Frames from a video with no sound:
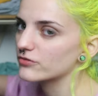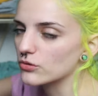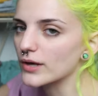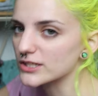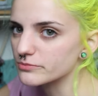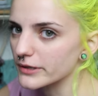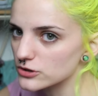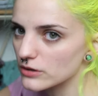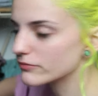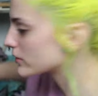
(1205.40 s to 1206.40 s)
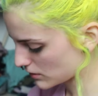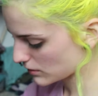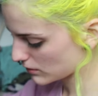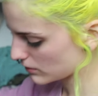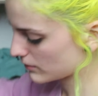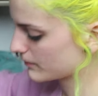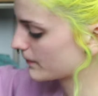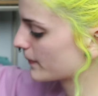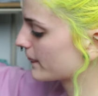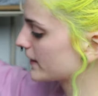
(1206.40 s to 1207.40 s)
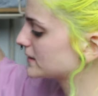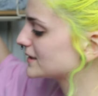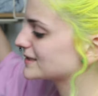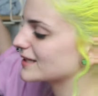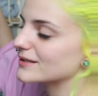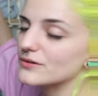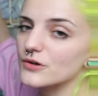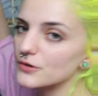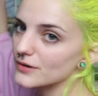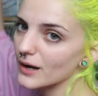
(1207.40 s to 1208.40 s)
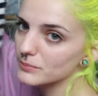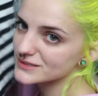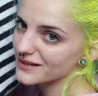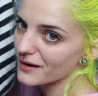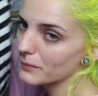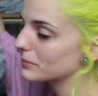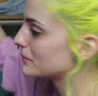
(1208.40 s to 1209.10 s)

if you catch my drift. Um, this is a little crop top,